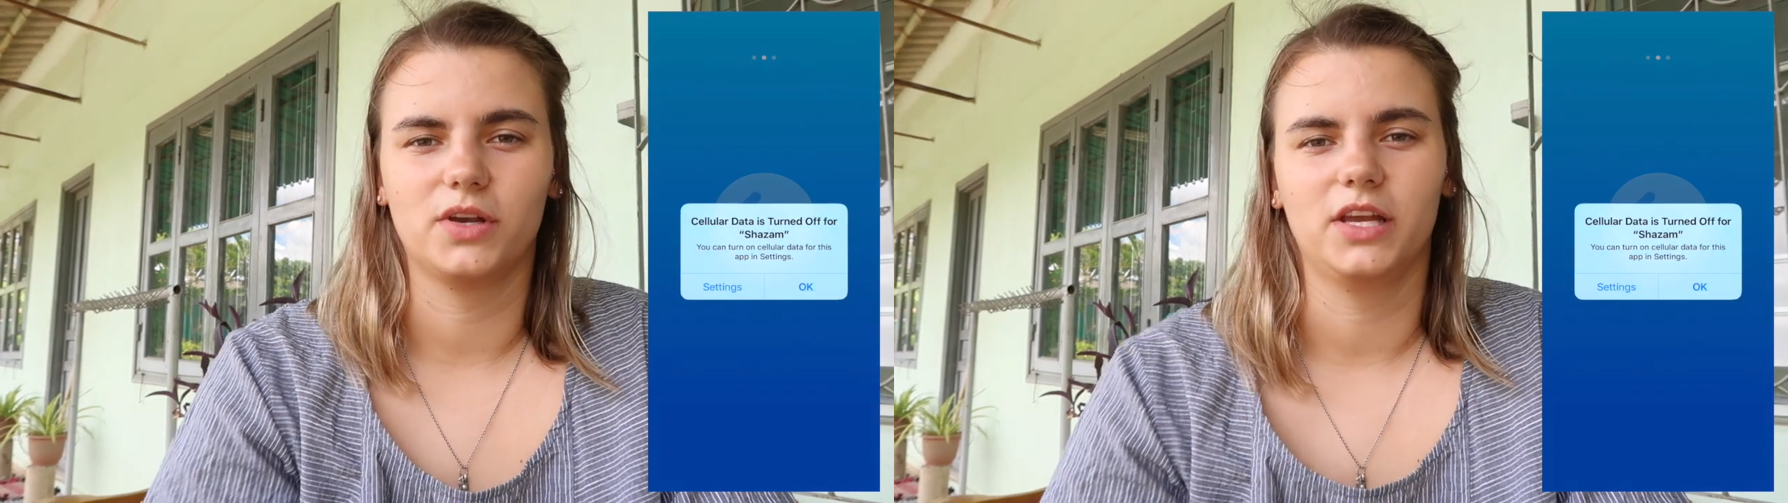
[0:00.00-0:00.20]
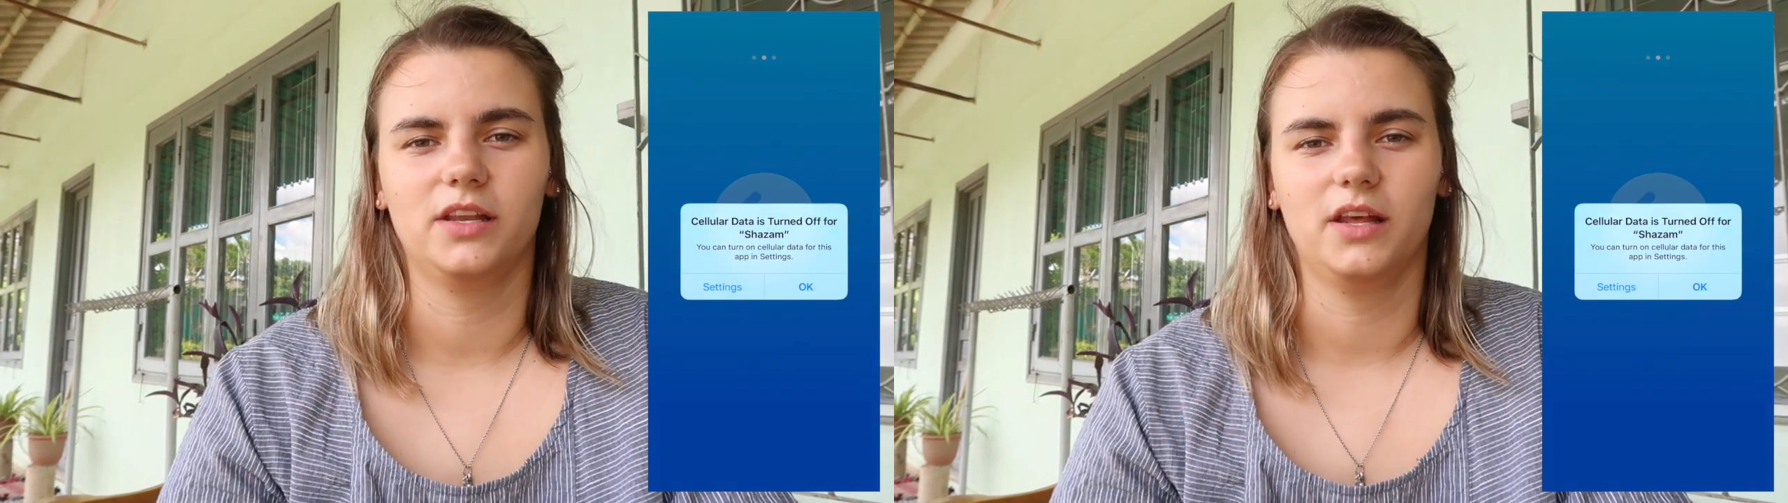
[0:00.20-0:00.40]

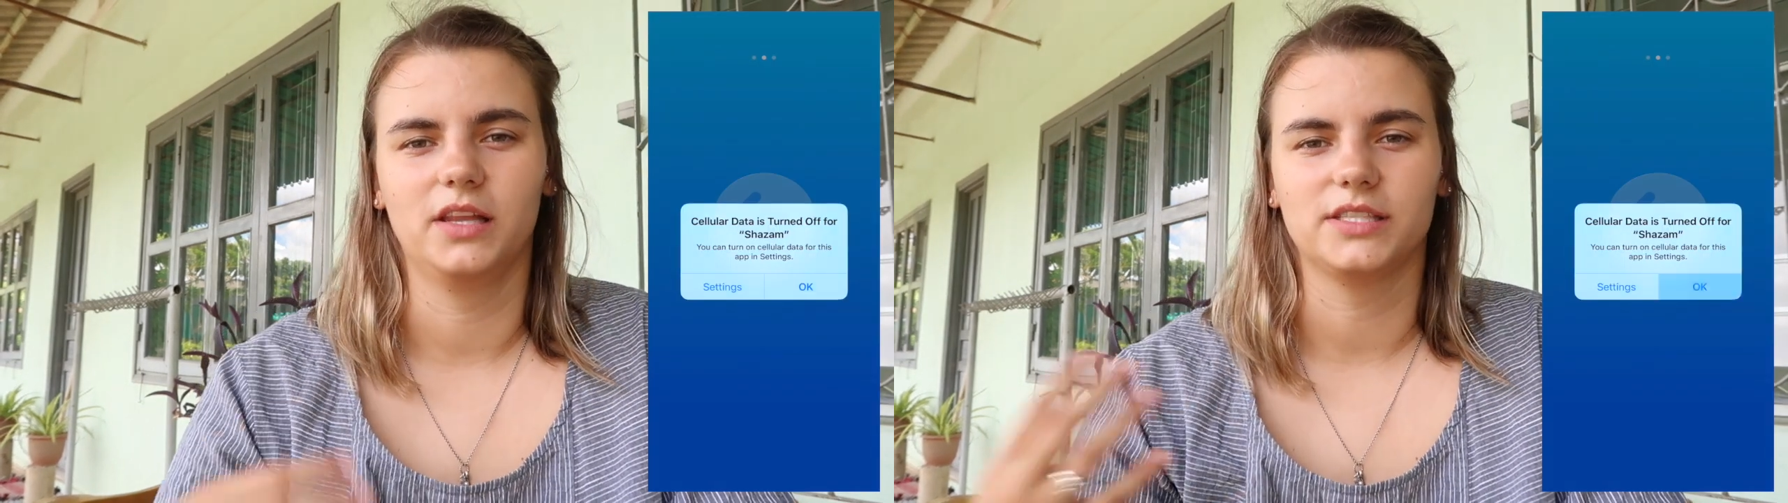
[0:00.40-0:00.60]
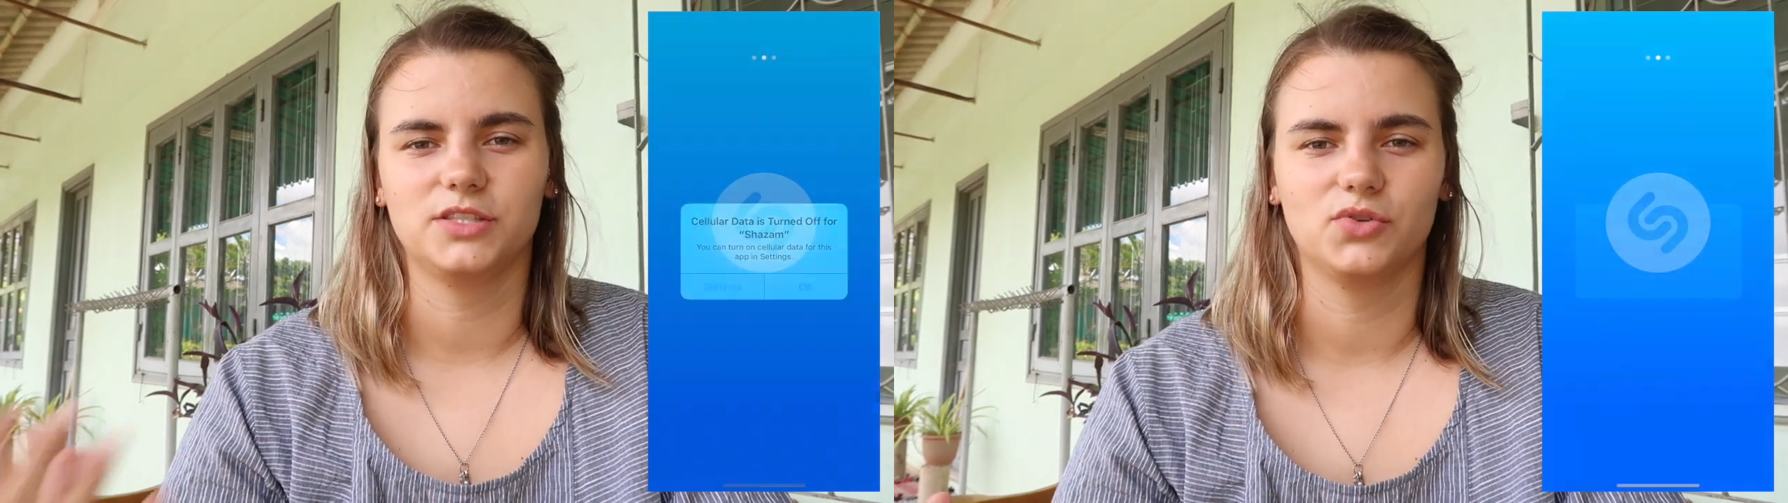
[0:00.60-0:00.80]
can
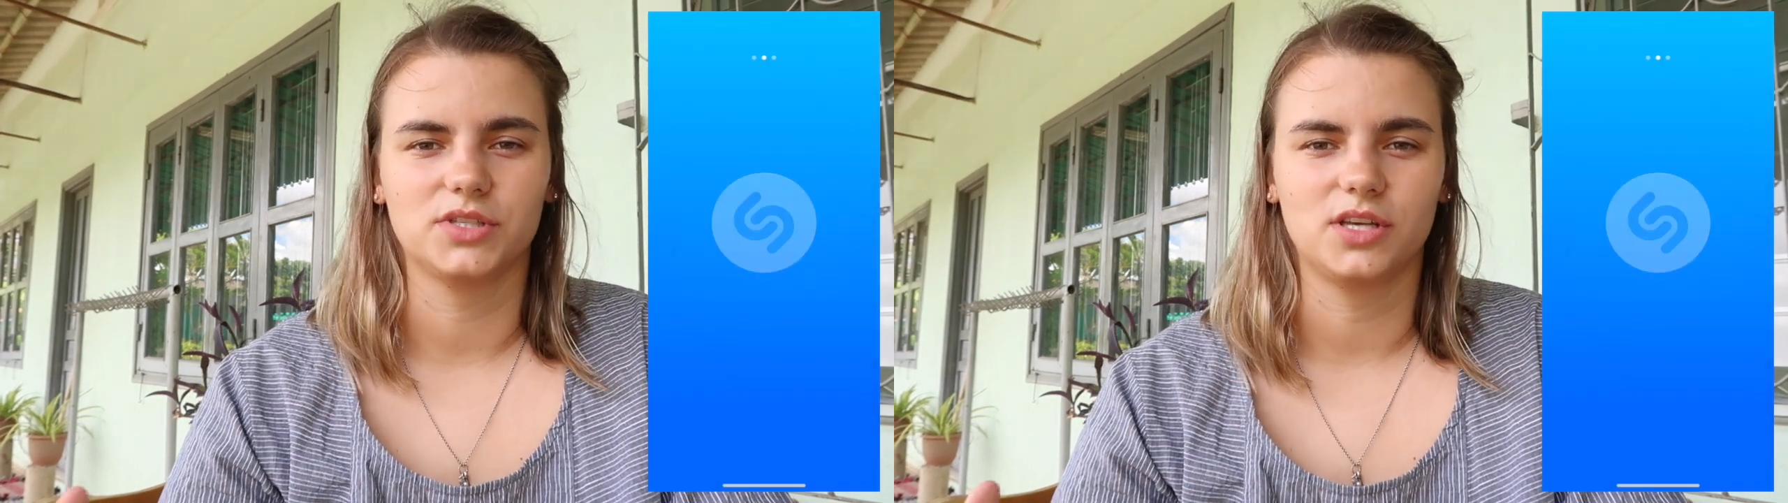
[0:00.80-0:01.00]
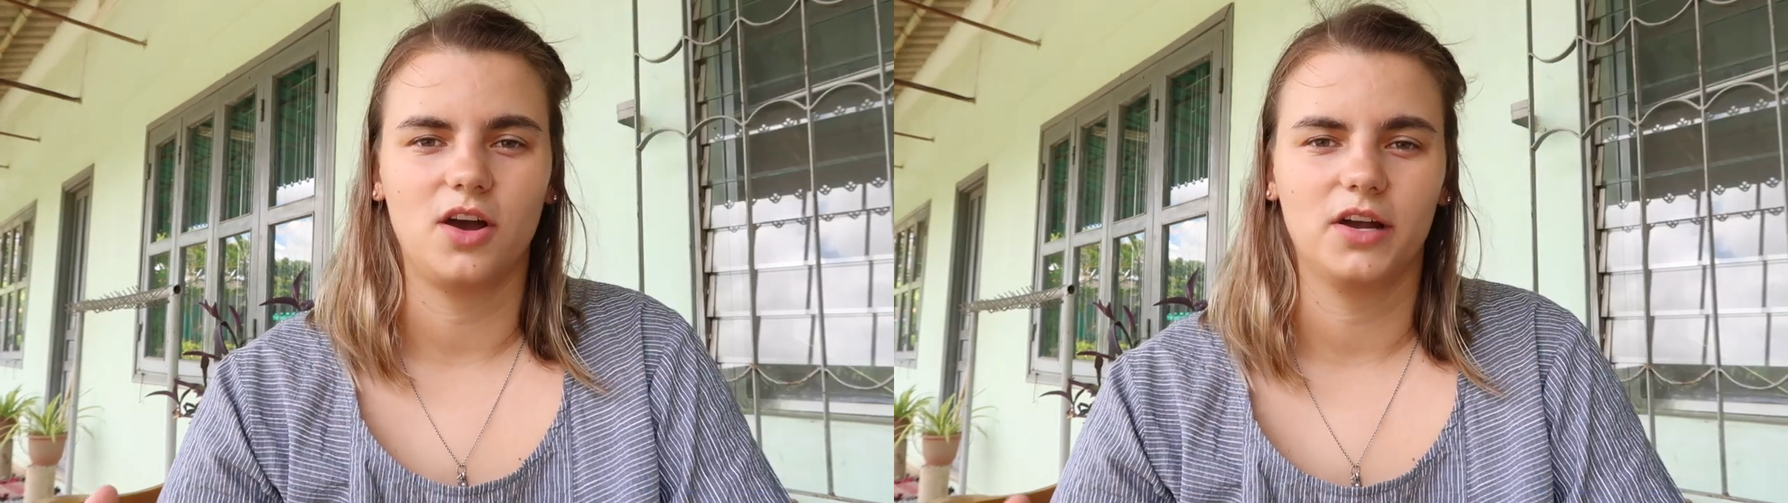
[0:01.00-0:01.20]
listen to a
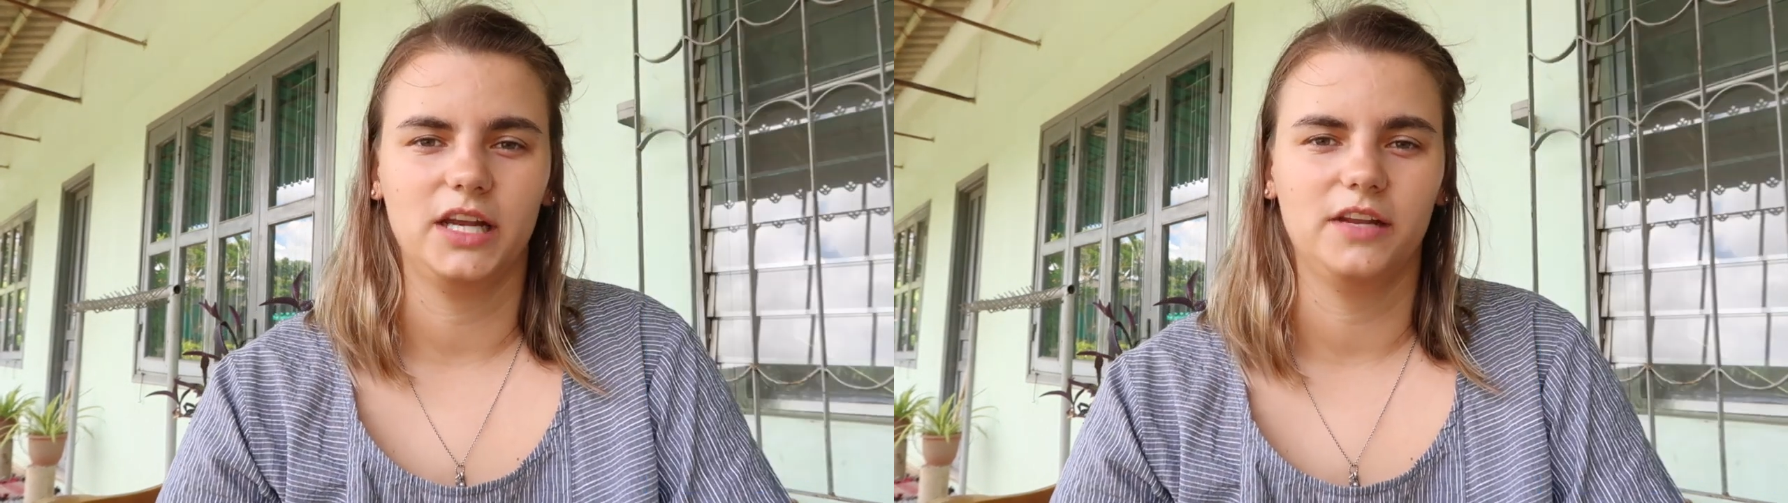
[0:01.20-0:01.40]
song,